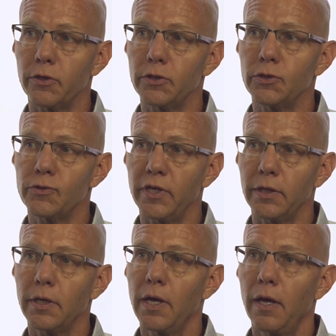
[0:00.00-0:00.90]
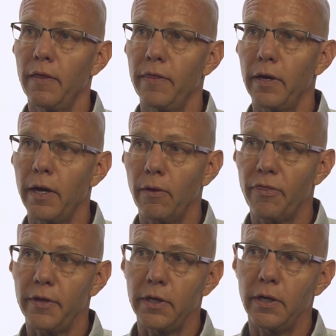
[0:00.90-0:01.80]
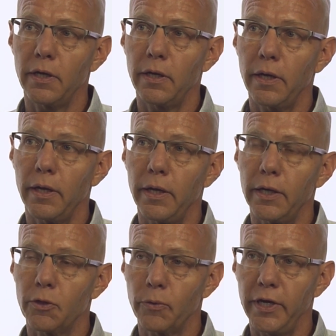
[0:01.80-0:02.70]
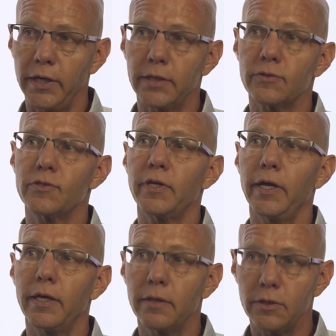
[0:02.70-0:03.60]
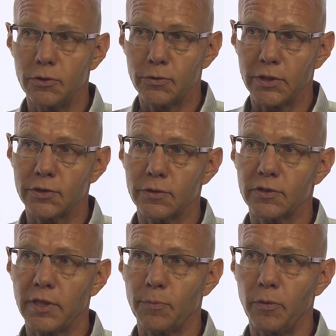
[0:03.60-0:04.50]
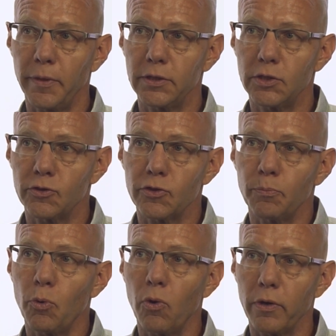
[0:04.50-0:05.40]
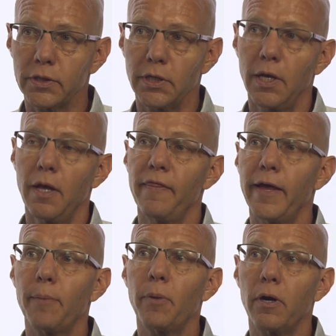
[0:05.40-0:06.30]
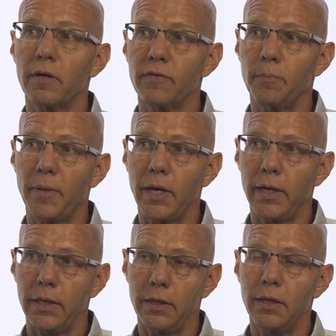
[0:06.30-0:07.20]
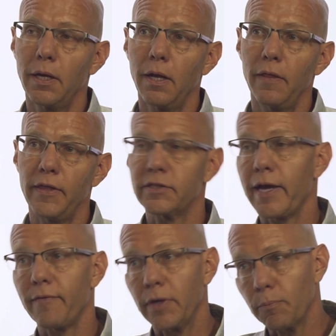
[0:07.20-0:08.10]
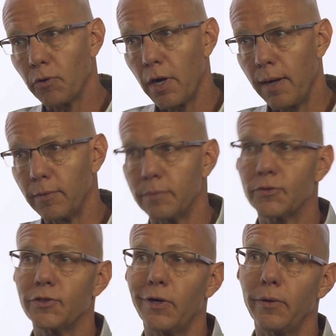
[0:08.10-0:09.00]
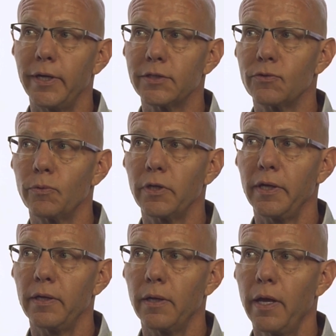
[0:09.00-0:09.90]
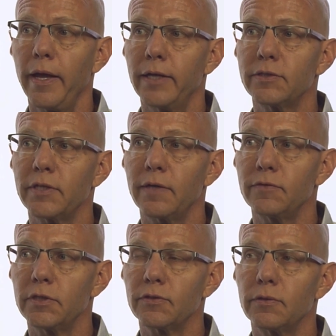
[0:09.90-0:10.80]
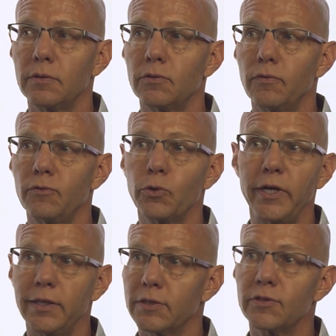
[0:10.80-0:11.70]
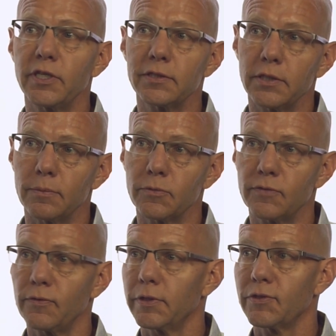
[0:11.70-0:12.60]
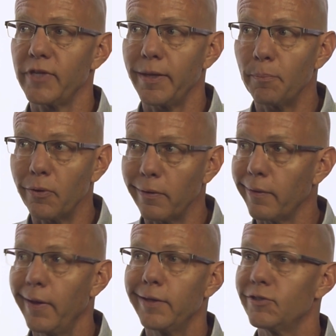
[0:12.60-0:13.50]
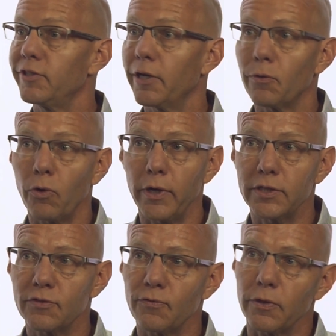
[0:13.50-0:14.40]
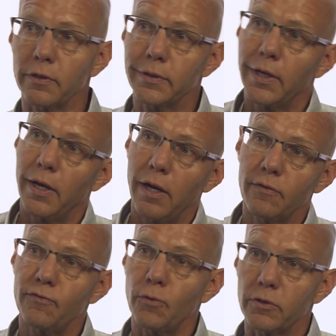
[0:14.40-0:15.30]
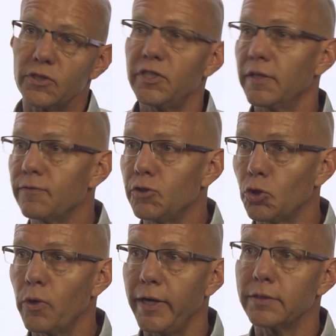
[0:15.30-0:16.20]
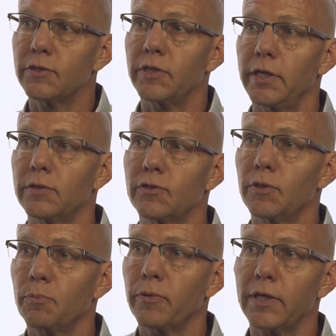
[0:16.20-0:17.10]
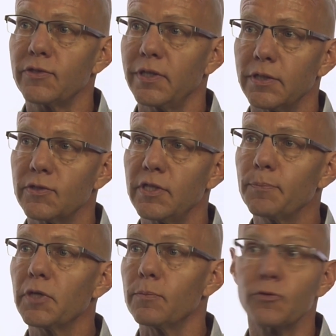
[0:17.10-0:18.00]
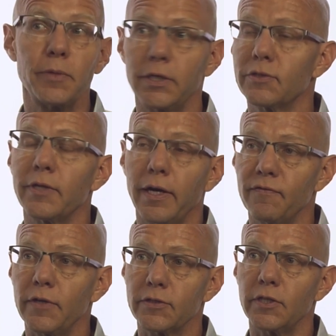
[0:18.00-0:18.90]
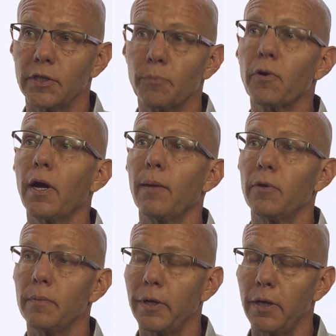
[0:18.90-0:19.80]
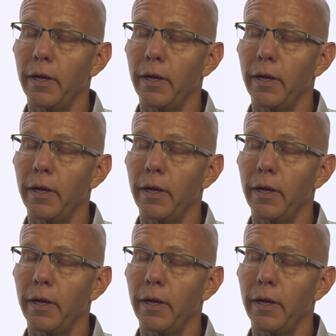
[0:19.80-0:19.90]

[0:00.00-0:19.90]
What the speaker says: You're using the healthy ingredients in the nutritional supplement to support that part of the body that's having problems. So it's really, instead of just treating the symptoms, for example, steroids for stiff joints is suppressing the symptoms, but it's not fixing the problem.